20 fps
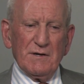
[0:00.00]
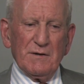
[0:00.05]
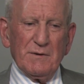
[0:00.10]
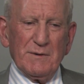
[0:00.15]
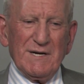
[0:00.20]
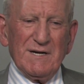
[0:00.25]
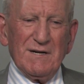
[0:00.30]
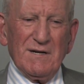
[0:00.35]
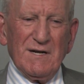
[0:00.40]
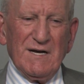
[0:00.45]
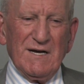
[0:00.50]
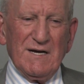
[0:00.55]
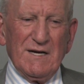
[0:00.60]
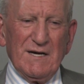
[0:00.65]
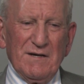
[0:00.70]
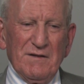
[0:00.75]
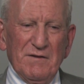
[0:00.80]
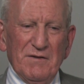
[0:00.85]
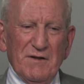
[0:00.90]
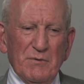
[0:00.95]

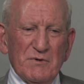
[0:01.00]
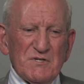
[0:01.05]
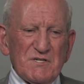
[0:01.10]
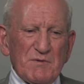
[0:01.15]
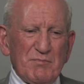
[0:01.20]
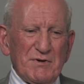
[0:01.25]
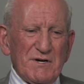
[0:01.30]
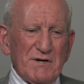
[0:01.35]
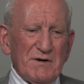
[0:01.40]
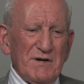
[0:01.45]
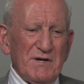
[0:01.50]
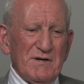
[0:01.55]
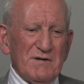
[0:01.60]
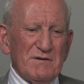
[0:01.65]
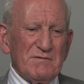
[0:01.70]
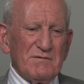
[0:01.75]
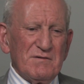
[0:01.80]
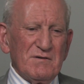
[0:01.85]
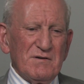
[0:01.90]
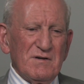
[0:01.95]
Well, there was a
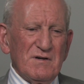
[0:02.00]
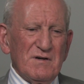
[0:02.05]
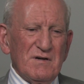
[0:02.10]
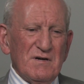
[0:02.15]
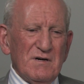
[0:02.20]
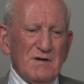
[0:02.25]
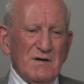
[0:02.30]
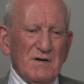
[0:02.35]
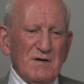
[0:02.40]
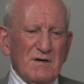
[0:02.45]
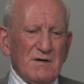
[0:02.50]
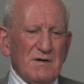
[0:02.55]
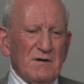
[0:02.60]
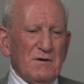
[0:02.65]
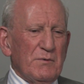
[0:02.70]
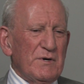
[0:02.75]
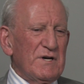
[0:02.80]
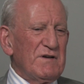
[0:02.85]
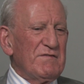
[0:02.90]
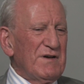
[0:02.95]
period,
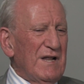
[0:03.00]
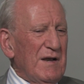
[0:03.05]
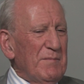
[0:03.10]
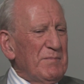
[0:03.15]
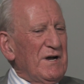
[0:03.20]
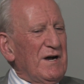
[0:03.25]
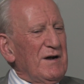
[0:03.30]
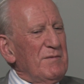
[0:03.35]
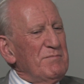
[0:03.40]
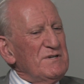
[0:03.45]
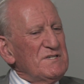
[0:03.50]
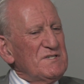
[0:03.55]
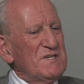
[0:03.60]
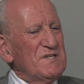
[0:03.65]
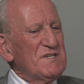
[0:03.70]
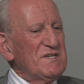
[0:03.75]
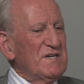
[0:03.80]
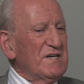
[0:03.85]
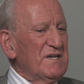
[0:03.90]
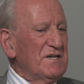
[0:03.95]
we developed our
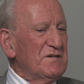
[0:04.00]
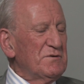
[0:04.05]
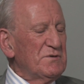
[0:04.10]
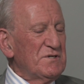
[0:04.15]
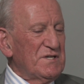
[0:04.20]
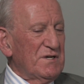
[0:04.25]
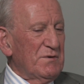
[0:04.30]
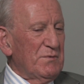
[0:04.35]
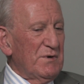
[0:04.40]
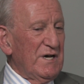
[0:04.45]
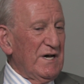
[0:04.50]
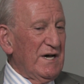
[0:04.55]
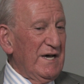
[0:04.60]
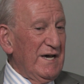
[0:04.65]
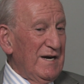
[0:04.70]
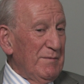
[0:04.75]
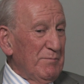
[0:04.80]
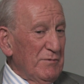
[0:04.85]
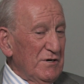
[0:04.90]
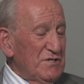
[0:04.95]
business in an interesting way. I
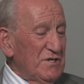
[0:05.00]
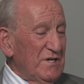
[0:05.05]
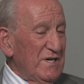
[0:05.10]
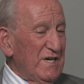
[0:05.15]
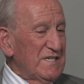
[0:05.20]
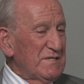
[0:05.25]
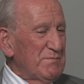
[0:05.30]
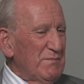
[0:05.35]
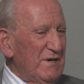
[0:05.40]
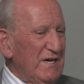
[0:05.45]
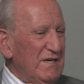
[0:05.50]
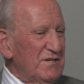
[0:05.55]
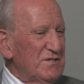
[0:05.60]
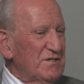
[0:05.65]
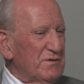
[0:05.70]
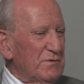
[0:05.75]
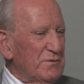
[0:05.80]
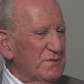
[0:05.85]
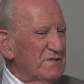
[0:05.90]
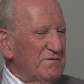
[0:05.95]
had a merchandise
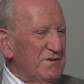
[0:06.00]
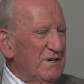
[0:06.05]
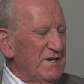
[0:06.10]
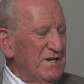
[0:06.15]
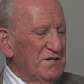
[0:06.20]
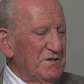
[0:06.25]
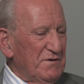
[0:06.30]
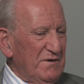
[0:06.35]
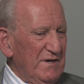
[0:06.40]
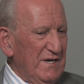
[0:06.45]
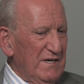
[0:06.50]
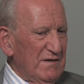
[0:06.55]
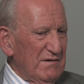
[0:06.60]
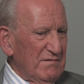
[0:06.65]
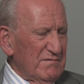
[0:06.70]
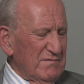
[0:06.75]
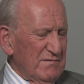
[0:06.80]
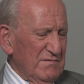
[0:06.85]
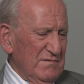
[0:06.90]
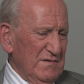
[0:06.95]
manager who was very
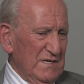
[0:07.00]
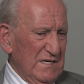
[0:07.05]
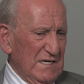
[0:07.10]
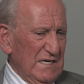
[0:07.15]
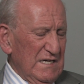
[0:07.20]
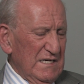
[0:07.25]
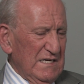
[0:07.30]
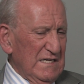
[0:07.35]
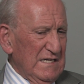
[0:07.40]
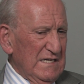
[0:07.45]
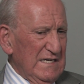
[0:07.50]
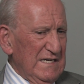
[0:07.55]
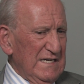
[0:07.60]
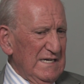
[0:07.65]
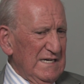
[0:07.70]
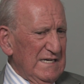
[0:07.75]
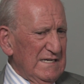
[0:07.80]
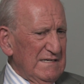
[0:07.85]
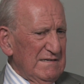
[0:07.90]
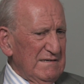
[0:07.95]
creative.
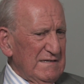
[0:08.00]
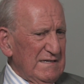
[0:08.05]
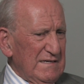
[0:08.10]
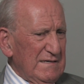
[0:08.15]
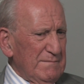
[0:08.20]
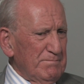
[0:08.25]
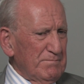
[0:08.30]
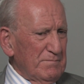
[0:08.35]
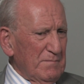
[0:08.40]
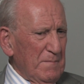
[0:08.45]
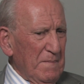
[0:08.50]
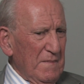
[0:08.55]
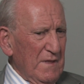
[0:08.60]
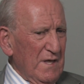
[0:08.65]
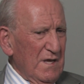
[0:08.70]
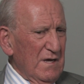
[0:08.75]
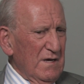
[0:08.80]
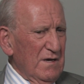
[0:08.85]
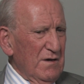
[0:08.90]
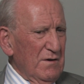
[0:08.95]
And
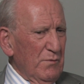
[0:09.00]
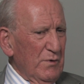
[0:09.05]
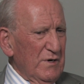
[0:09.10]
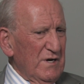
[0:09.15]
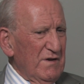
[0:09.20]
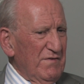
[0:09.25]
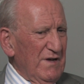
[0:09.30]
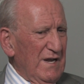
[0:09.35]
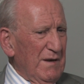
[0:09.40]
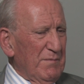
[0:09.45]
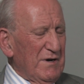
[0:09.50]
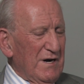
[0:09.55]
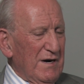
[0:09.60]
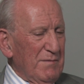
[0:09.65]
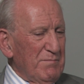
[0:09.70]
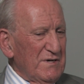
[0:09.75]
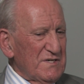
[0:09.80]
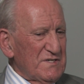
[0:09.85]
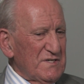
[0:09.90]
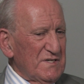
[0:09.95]
we developed our
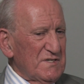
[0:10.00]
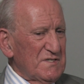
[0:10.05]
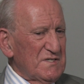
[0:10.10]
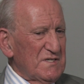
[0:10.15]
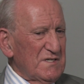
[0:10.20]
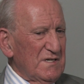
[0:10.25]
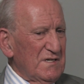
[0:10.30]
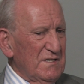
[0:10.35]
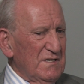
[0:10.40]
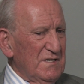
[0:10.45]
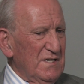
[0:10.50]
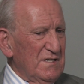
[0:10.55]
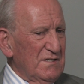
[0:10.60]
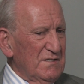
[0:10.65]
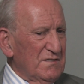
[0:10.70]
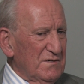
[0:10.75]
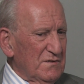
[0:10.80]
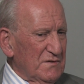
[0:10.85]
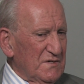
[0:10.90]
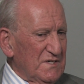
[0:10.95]
business
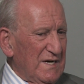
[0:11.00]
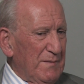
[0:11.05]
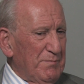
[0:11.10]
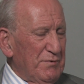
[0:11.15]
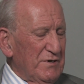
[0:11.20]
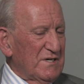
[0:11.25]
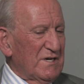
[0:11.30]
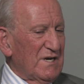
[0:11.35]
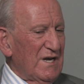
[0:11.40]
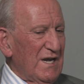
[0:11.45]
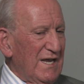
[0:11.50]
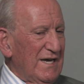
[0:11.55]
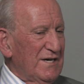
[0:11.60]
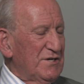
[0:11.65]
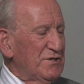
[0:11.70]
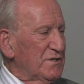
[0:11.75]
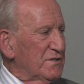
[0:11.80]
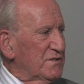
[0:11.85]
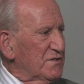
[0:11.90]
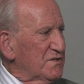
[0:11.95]
into separate
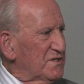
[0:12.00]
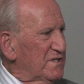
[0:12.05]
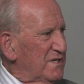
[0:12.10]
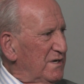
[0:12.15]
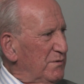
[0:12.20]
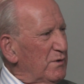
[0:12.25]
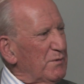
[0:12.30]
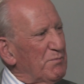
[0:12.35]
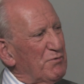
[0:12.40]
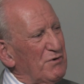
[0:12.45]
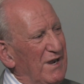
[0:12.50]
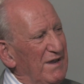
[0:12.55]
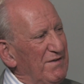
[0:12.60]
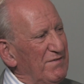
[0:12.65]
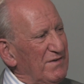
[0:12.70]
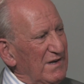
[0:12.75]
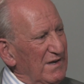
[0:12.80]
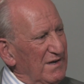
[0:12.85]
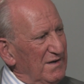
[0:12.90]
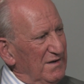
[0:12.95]
collections. They were private